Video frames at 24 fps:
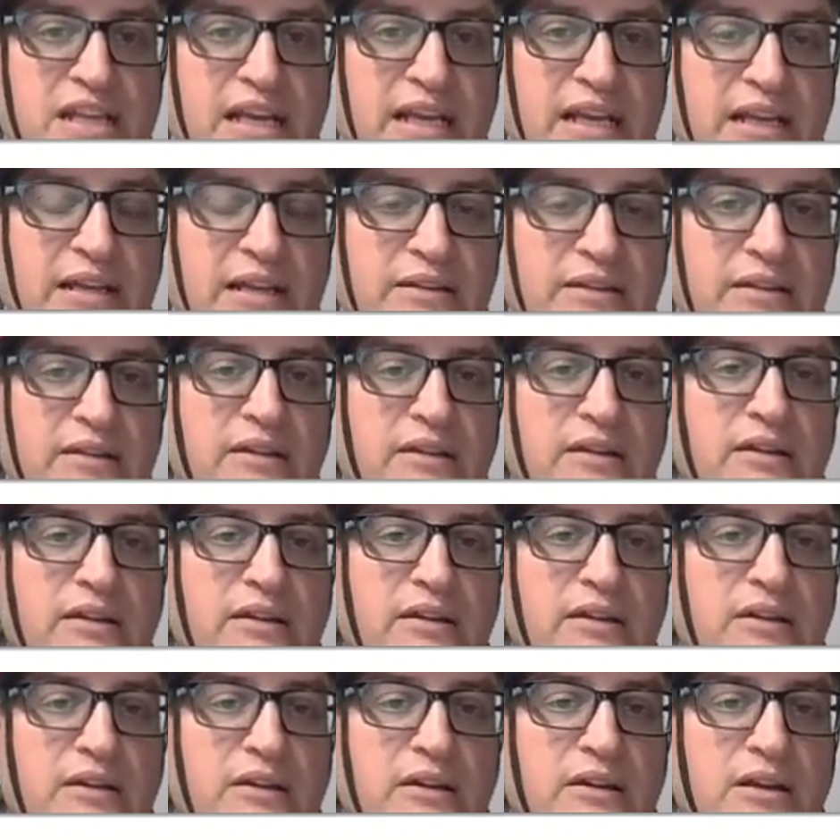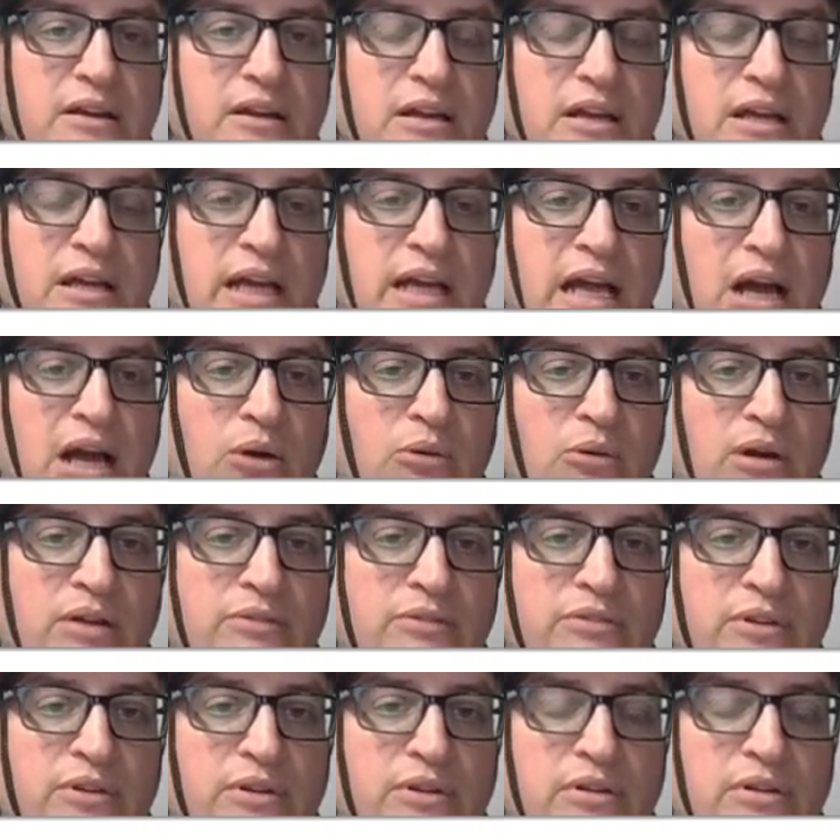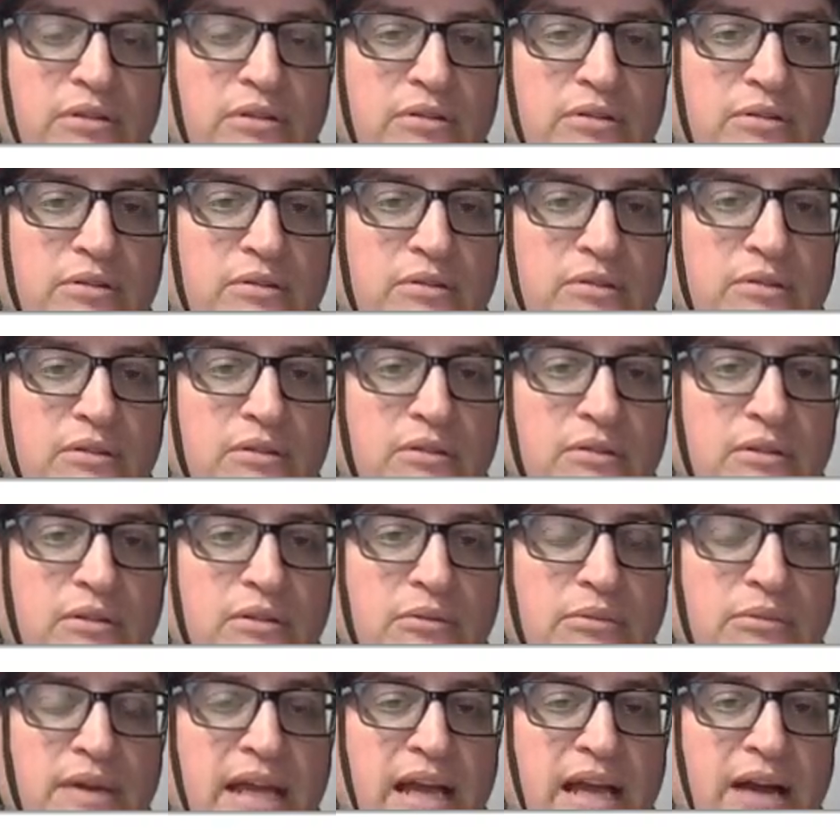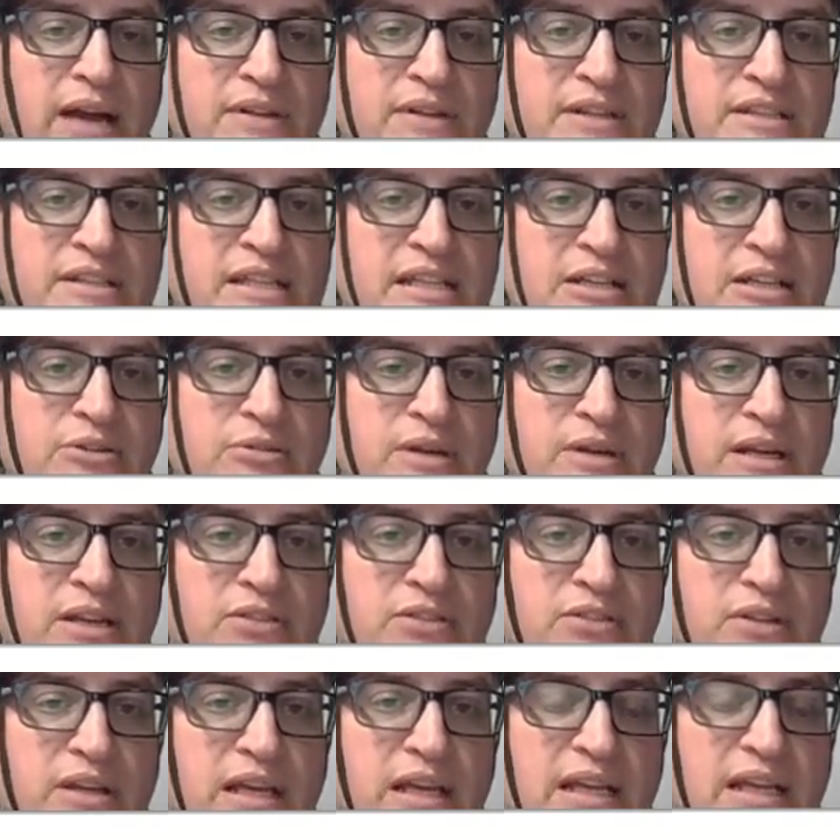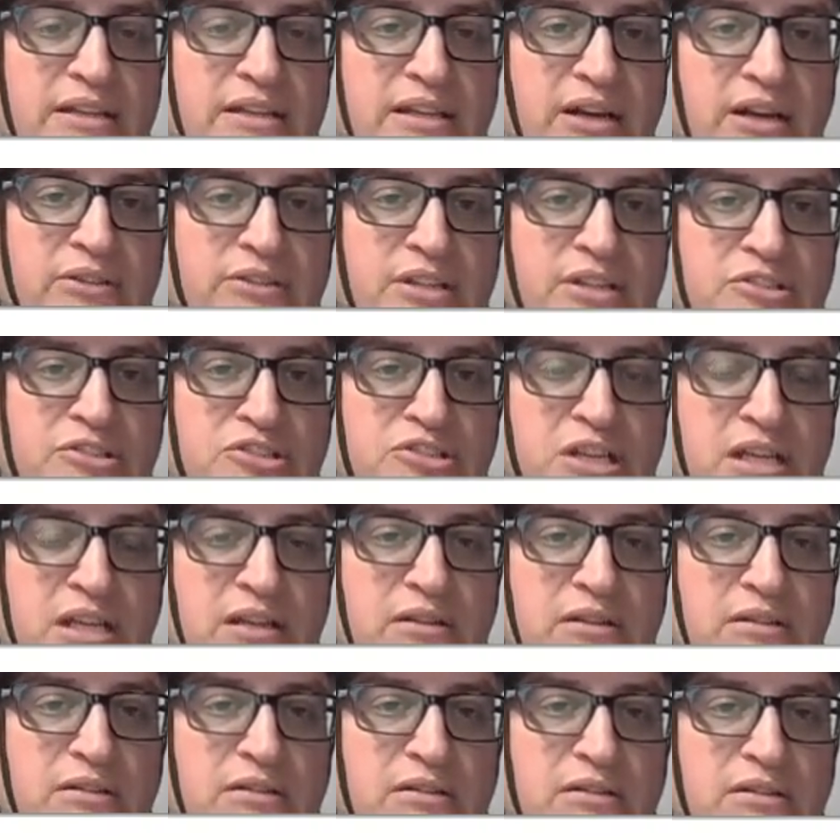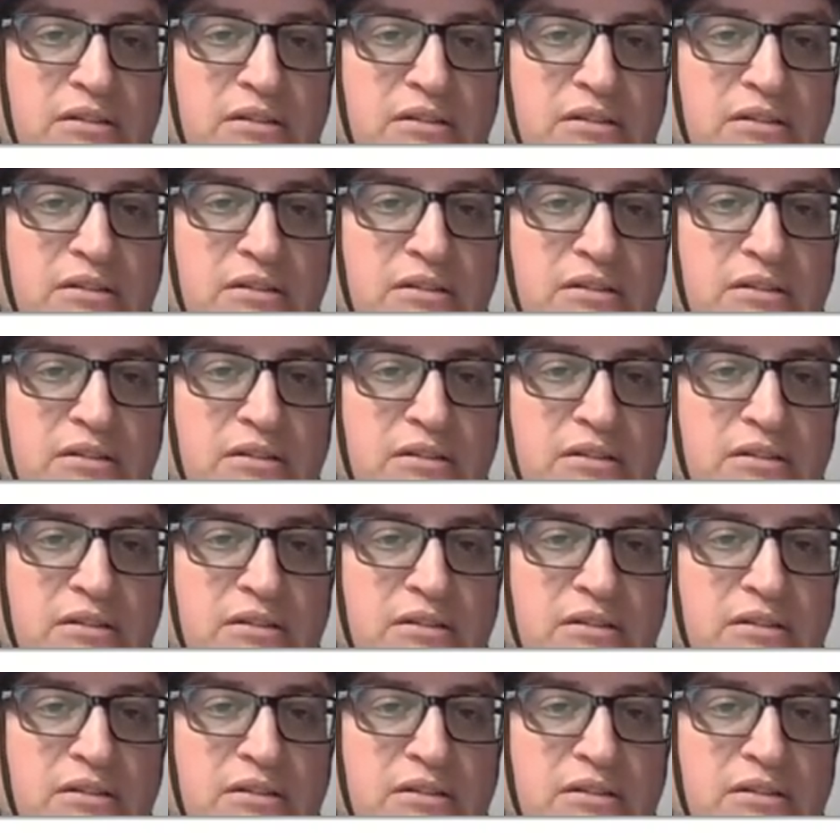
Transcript: state. However, we have a decrease in delta G